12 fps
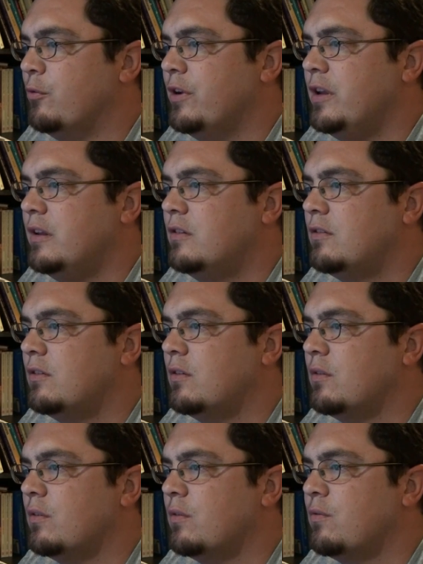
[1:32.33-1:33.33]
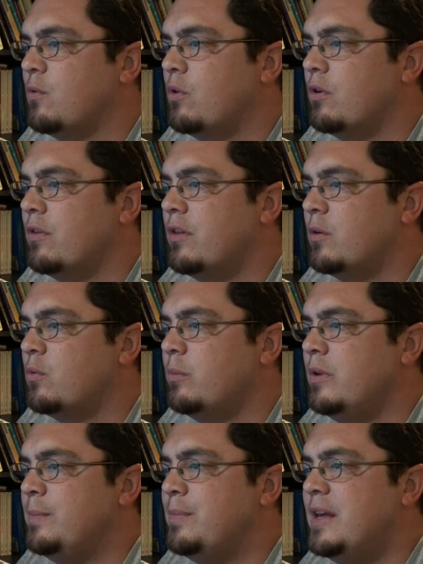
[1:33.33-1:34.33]
It reads, "For there
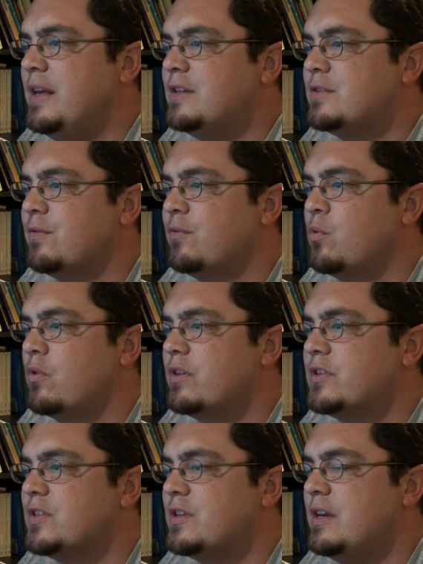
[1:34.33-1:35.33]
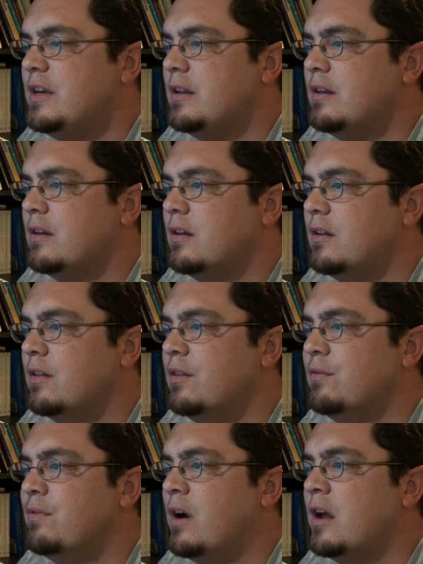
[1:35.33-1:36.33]
will be peace for the seed,
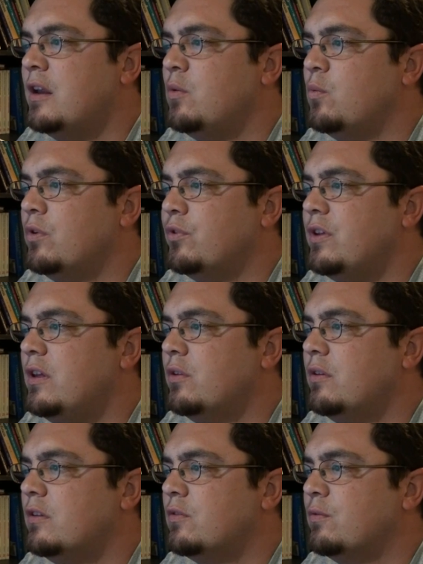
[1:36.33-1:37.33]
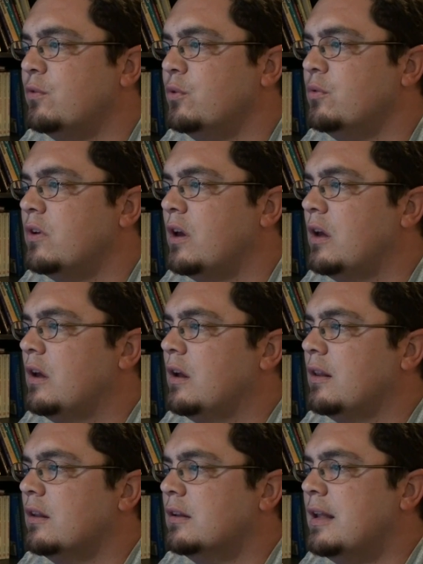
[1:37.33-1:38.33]
the vine will yield its fruit,
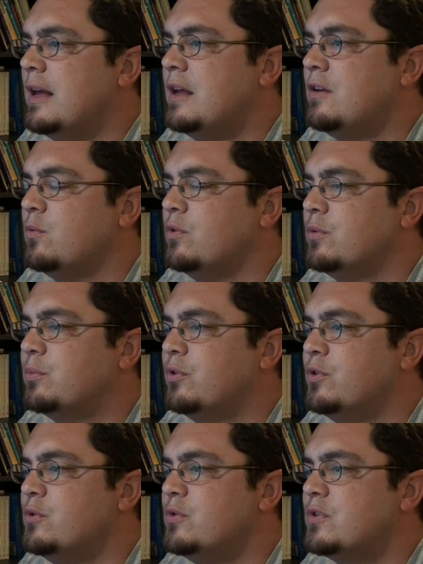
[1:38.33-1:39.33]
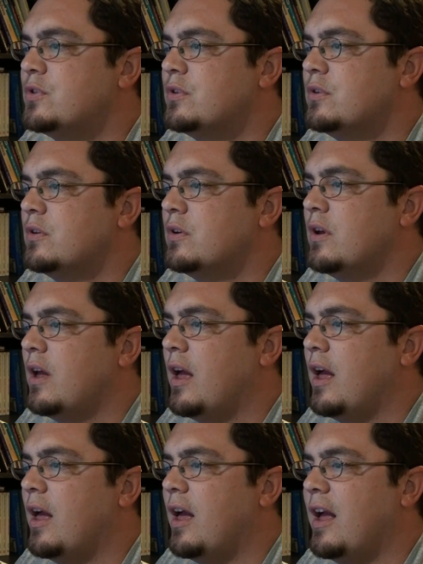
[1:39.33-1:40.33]
the land will produce,
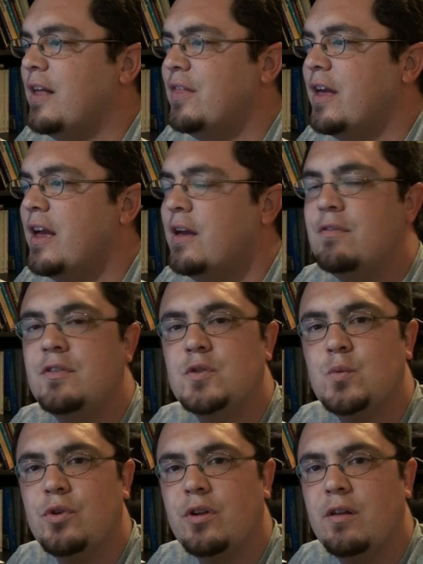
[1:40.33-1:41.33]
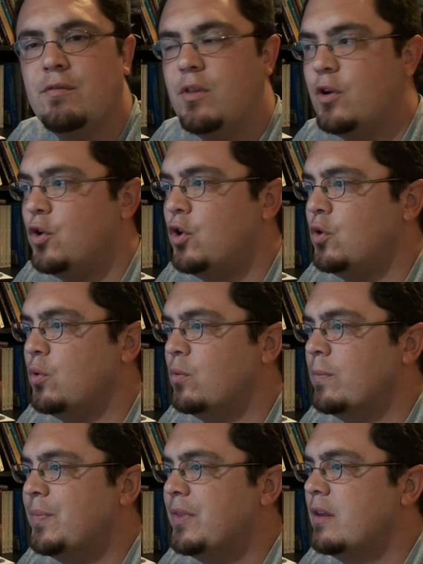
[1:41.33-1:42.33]
and the heavens will give their
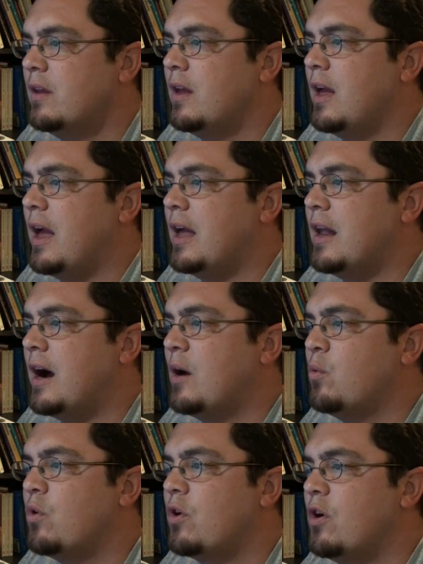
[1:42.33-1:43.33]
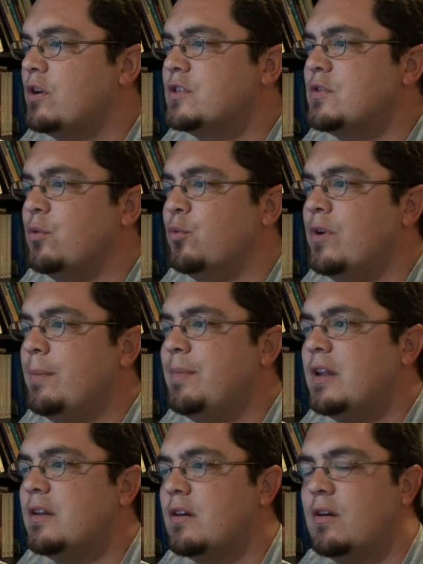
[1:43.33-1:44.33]
due. And I will cause the
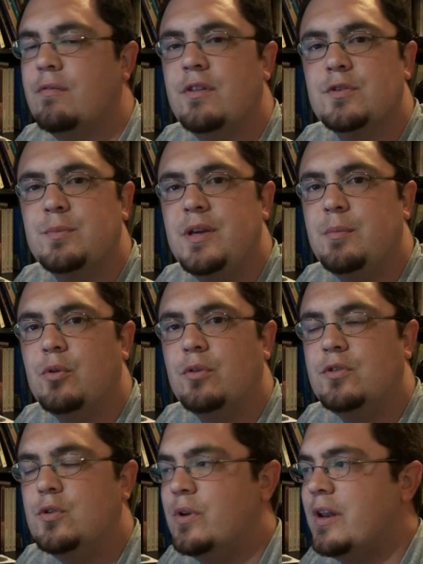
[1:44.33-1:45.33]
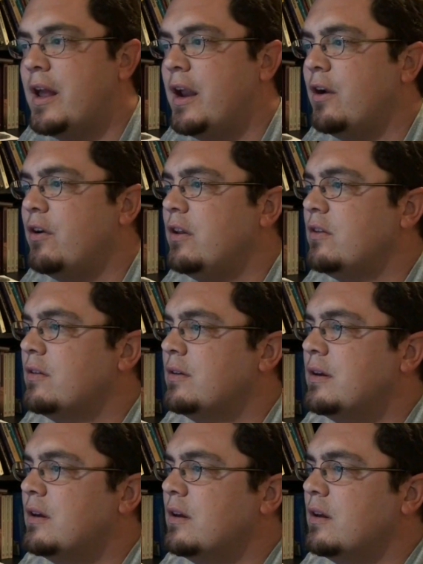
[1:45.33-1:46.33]
remnant of this people to inherit
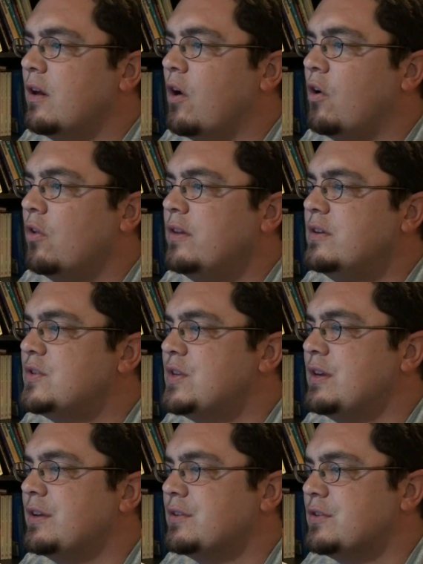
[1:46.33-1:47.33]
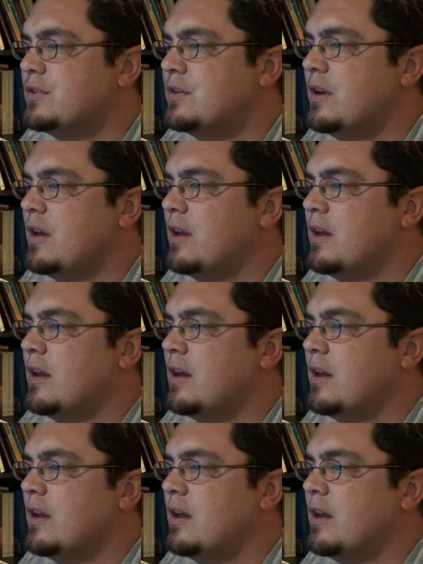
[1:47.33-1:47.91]
all these things."